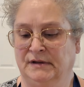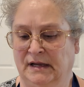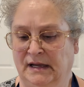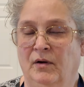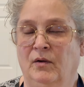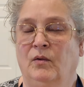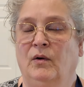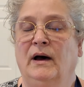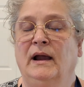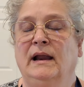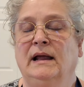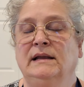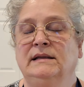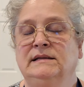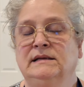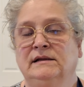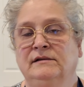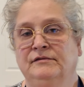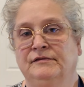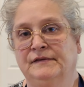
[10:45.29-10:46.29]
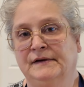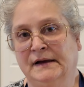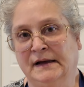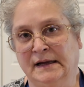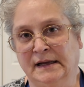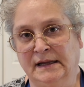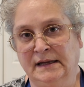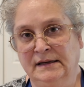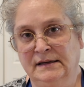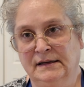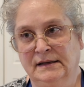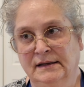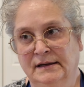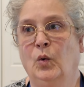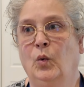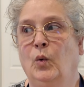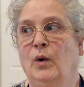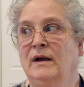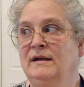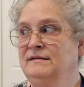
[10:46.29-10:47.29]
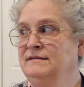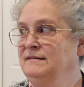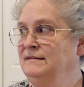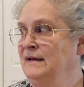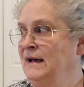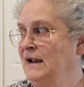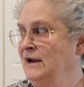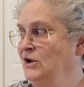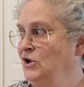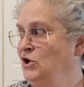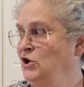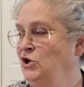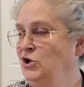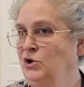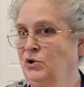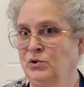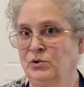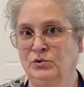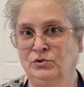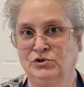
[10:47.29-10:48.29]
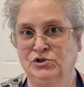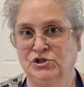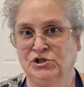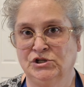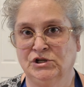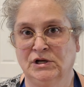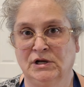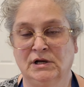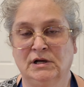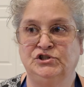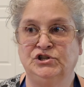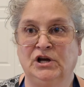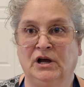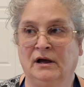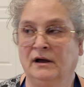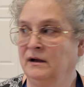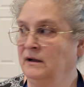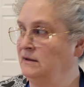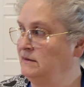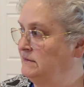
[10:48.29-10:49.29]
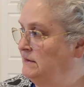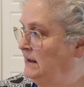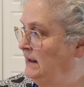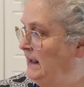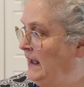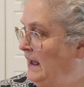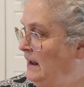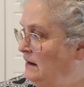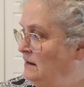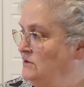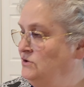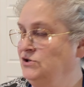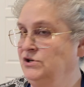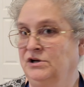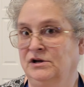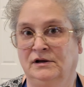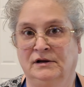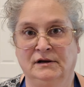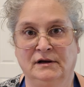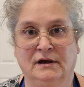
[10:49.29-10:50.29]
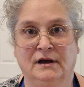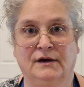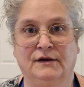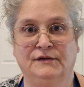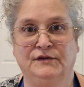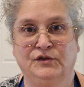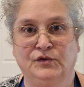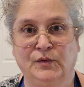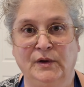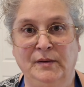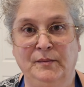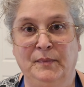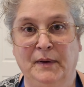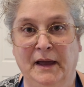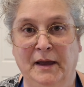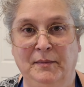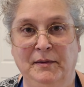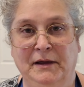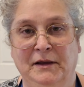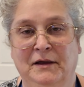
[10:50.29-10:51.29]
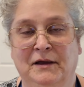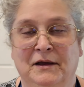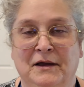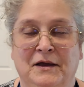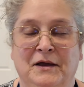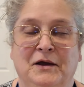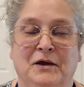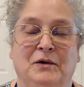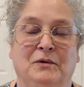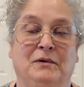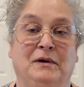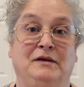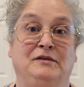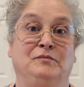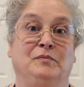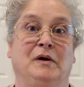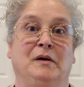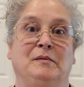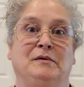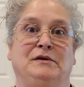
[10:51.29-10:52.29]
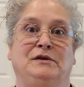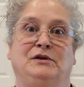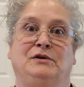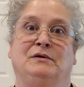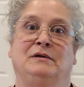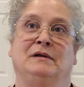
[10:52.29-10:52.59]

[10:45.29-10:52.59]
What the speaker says: But what I did find was that huge jug, it's a gallon jug of Sweet Baby Ray's barbecue.